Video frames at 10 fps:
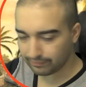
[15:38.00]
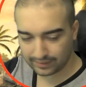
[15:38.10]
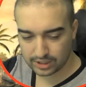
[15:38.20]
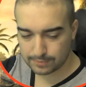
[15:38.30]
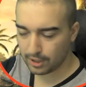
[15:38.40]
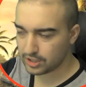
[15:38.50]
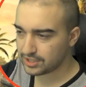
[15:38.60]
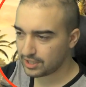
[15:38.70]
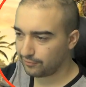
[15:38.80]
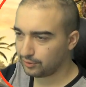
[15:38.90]
Just purchased
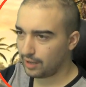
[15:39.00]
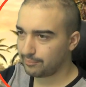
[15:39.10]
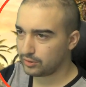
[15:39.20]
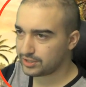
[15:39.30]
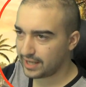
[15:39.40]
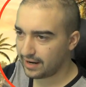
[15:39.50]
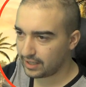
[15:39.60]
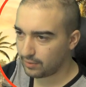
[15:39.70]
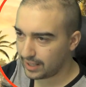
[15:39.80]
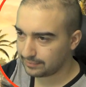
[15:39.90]
our offline boost there
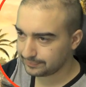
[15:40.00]
anyway.